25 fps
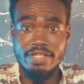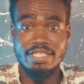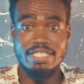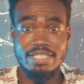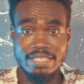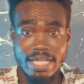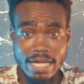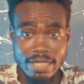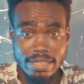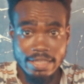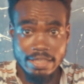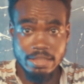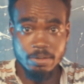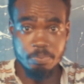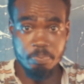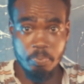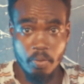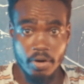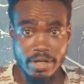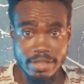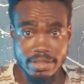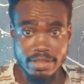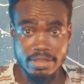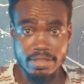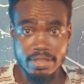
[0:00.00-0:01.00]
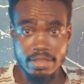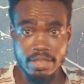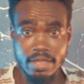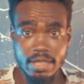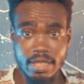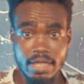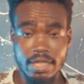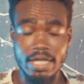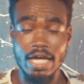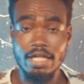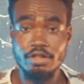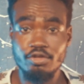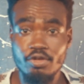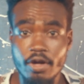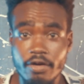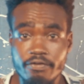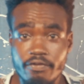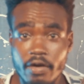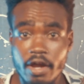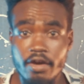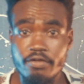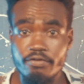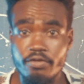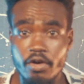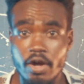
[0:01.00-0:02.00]
It is at this point that you are
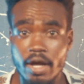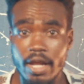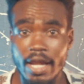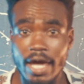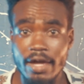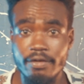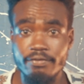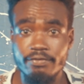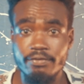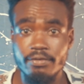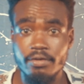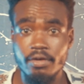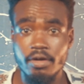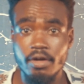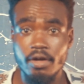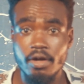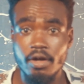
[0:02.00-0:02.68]
fearing for your life.